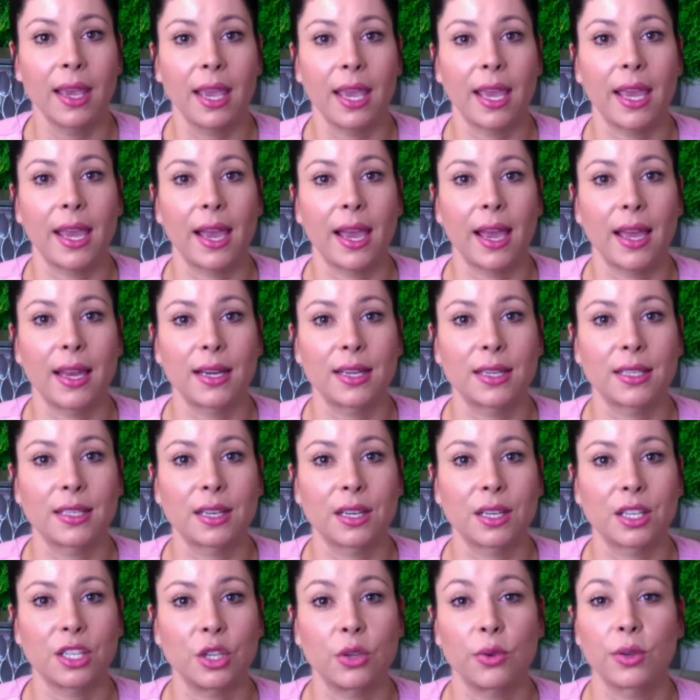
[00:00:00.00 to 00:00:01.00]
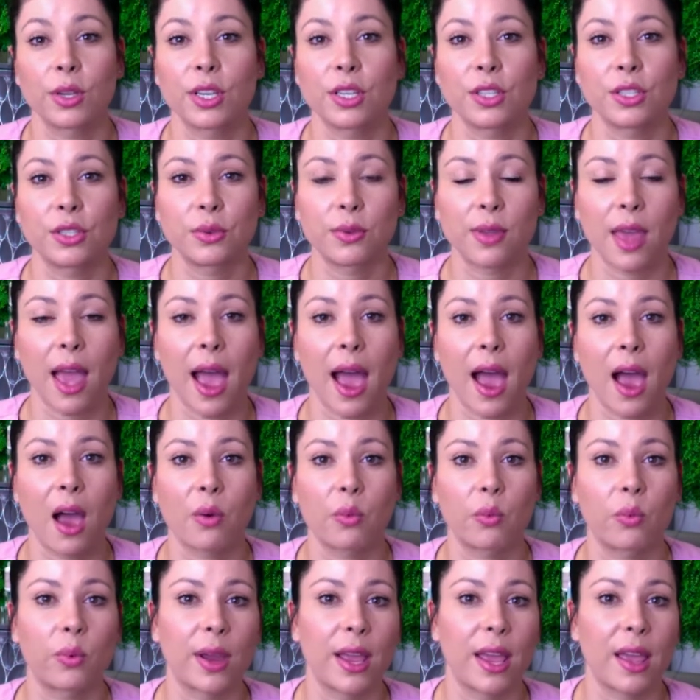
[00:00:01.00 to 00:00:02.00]
And you can do that
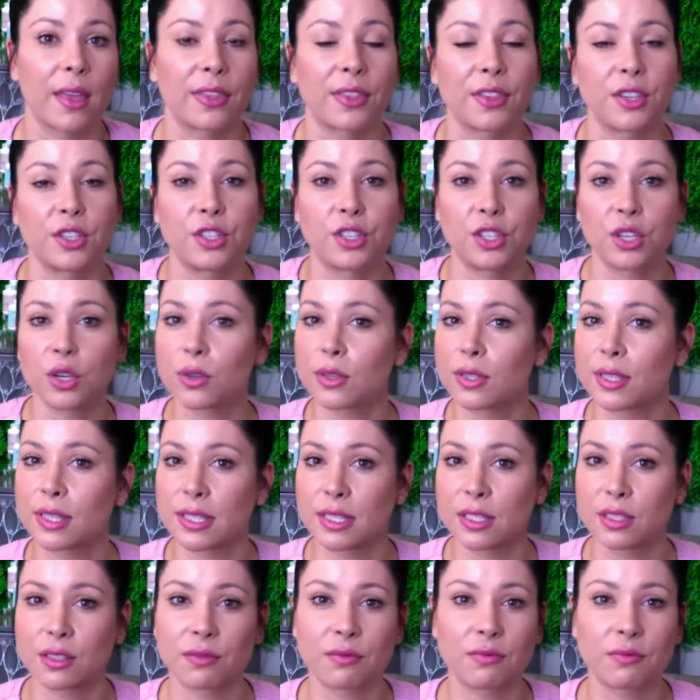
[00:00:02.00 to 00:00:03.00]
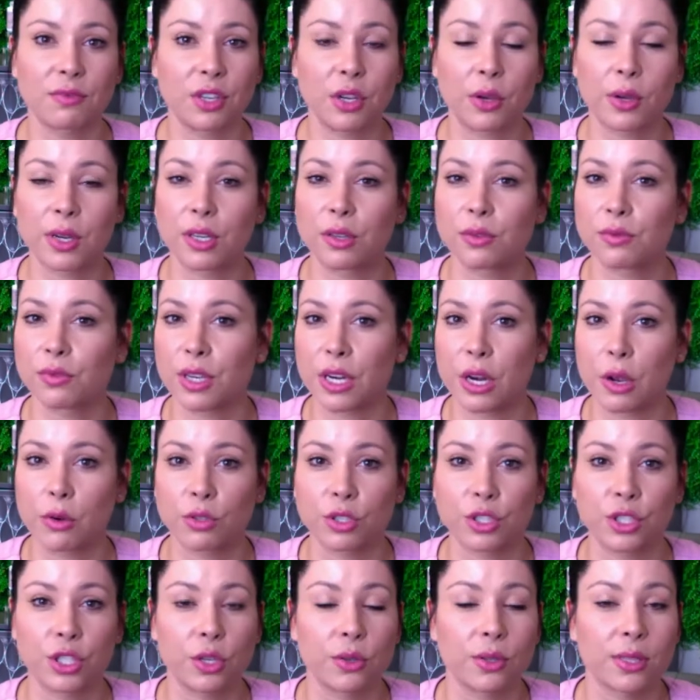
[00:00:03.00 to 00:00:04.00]
with juice. You can do,
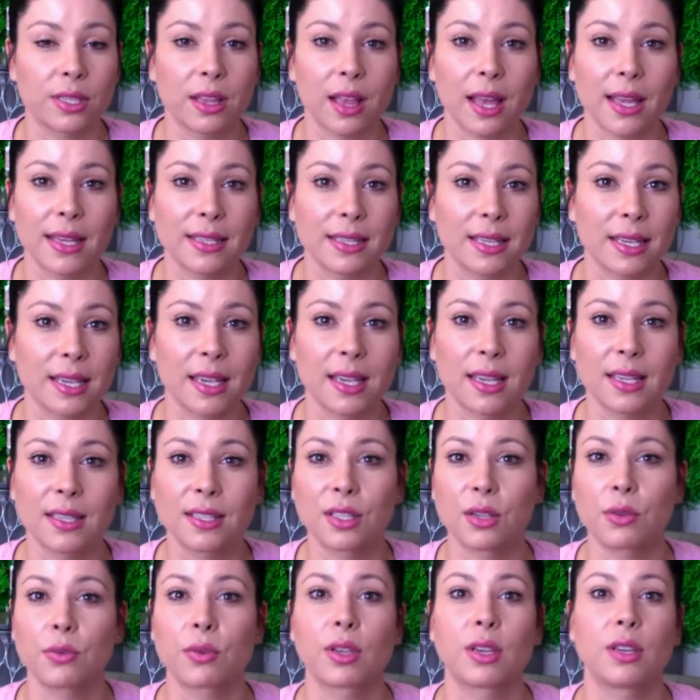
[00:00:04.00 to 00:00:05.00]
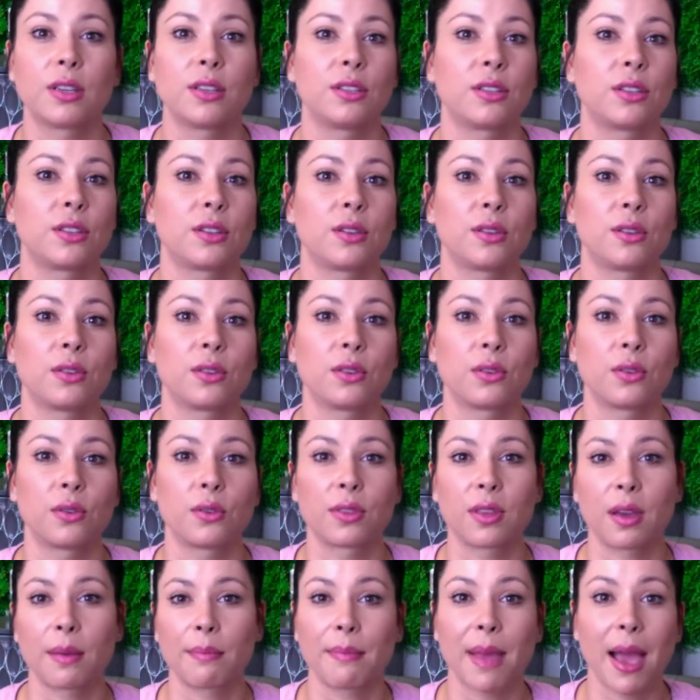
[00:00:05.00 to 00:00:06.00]
juice cleanses. You can do
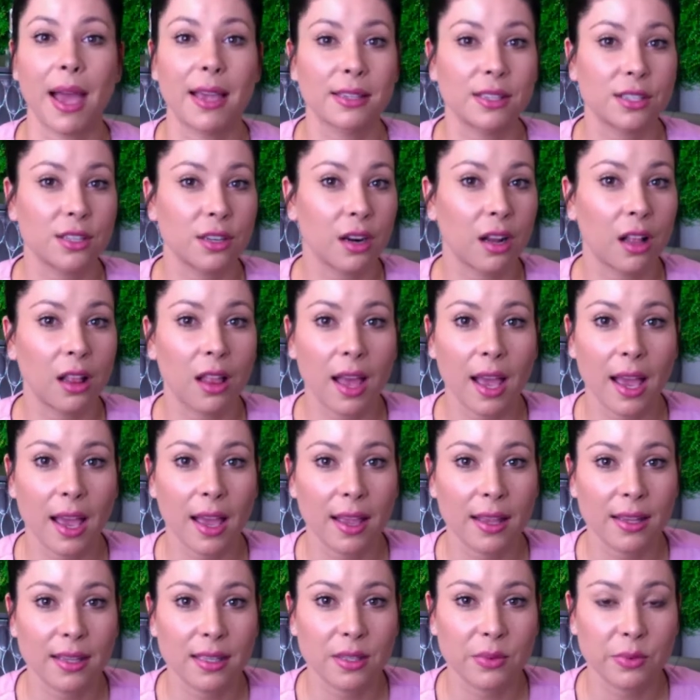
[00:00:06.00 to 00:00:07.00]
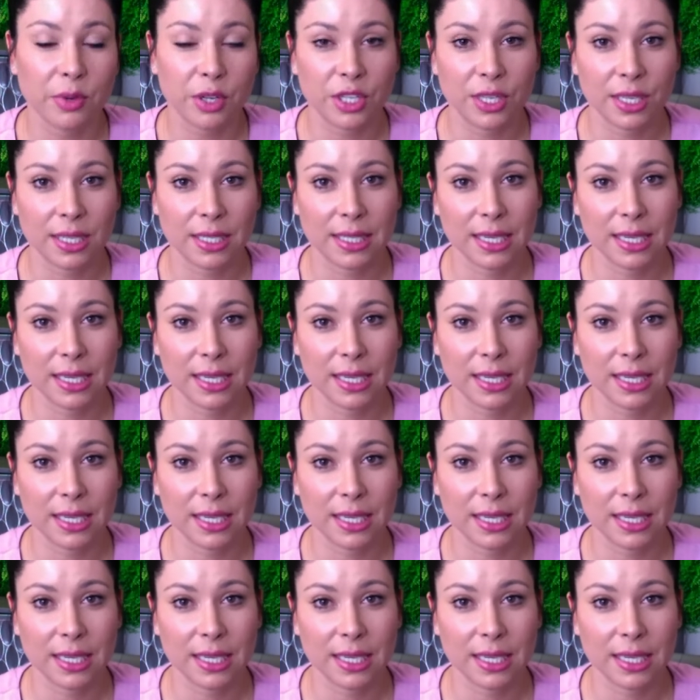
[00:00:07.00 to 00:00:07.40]
the master cleanse, which is